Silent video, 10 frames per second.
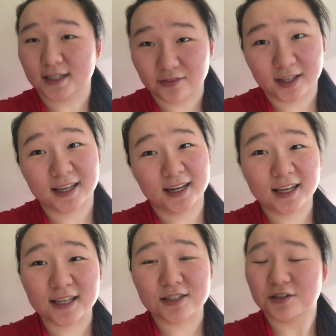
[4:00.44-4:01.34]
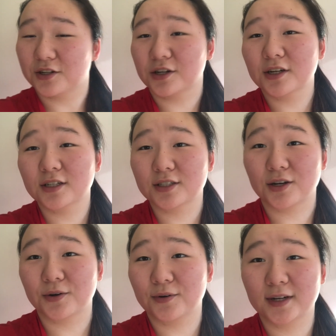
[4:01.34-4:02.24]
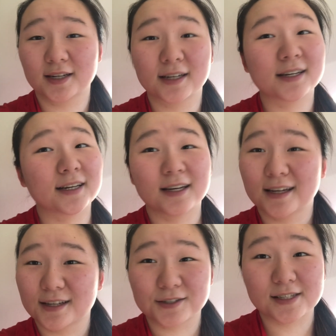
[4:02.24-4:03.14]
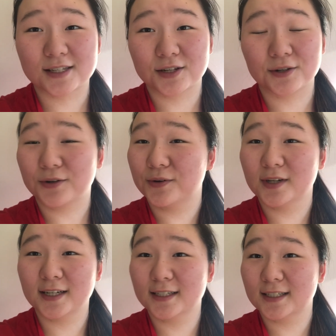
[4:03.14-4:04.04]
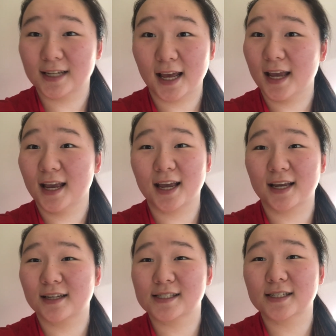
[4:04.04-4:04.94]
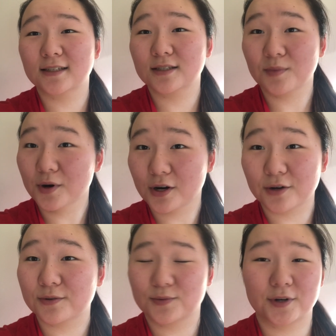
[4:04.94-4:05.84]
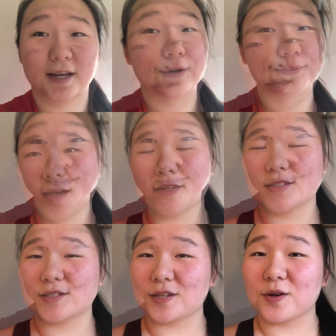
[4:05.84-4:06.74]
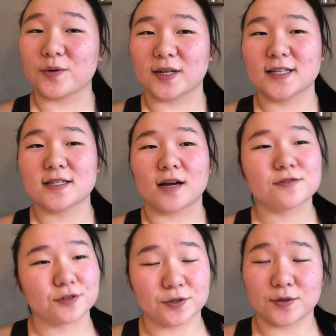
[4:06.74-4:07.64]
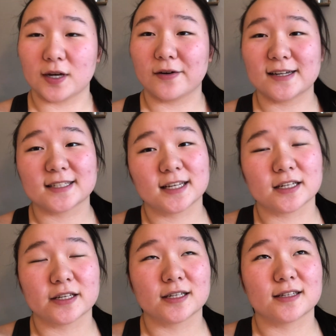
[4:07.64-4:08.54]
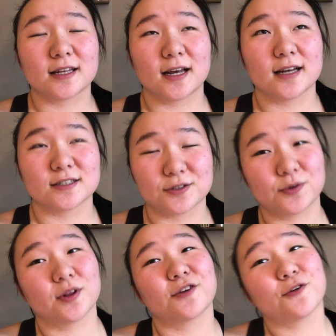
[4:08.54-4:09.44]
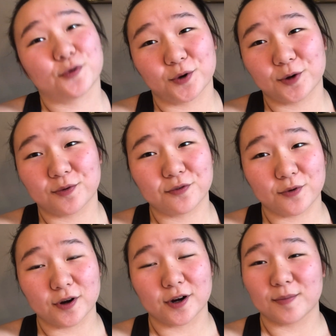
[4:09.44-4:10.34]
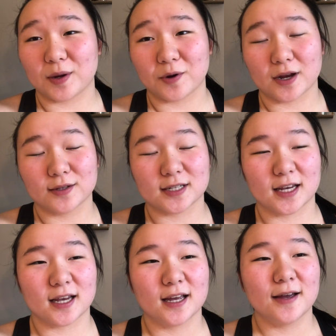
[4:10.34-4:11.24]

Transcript: definitely getting easier. So here's to today and tomorrow's workout. So it is afternoon now. I decided that I had to do a lot of homework before my workout today.